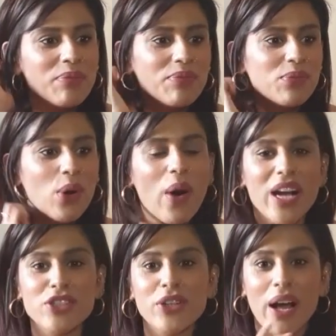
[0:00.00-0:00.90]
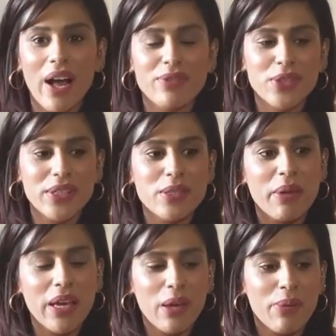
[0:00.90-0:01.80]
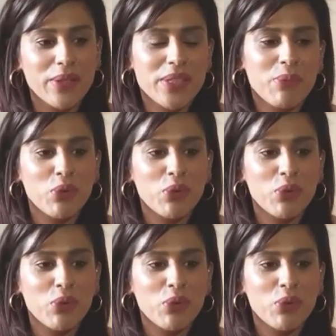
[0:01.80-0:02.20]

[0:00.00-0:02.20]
Well, actually, I have started speaking about it more